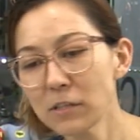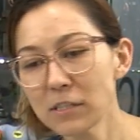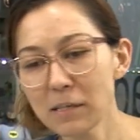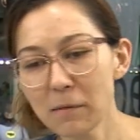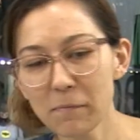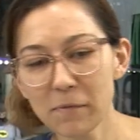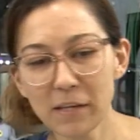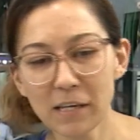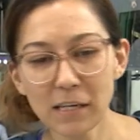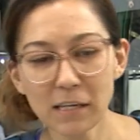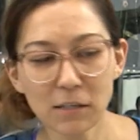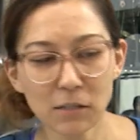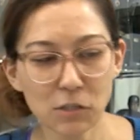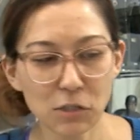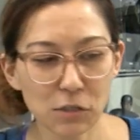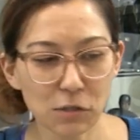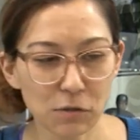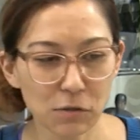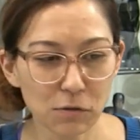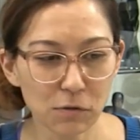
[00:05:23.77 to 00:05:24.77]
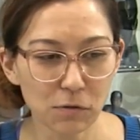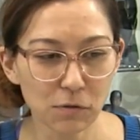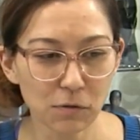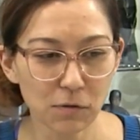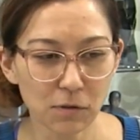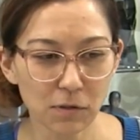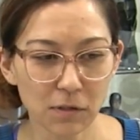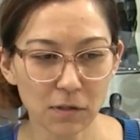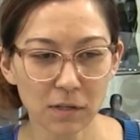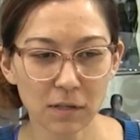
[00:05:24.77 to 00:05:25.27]
something to
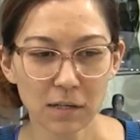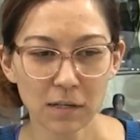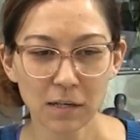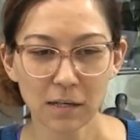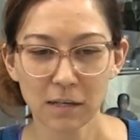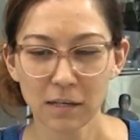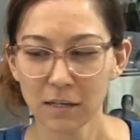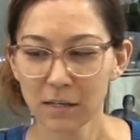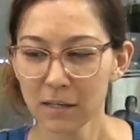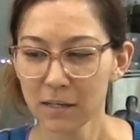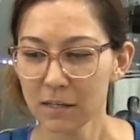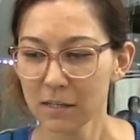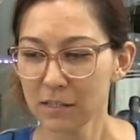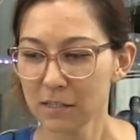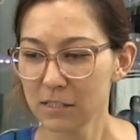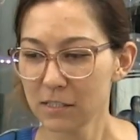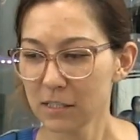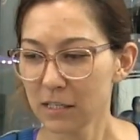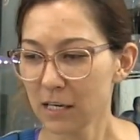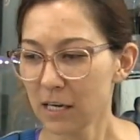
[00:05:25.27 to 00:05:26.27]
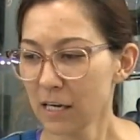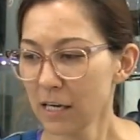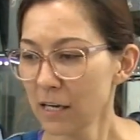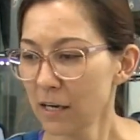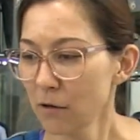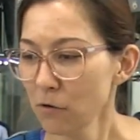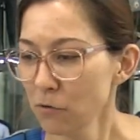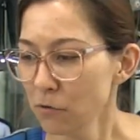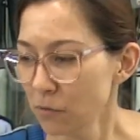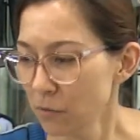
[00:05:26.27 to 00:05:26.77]
cut?
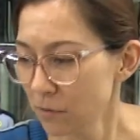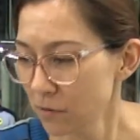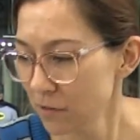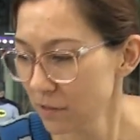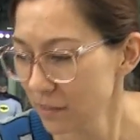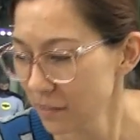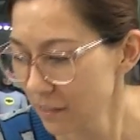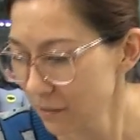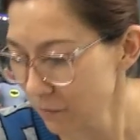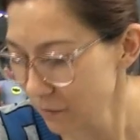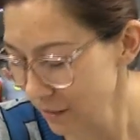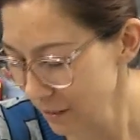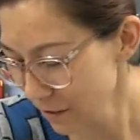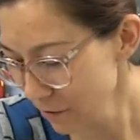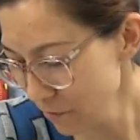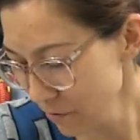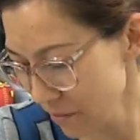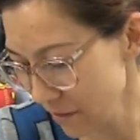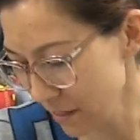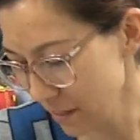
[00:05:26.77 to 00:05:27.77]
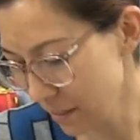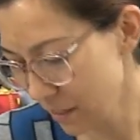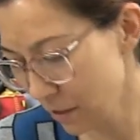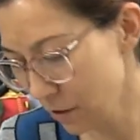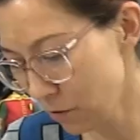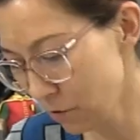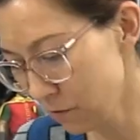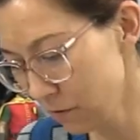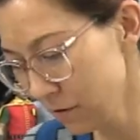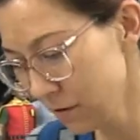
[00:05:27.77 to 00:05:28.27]
Ooh, there we go. Thank
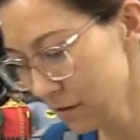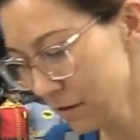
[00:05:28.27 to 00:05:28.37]
you.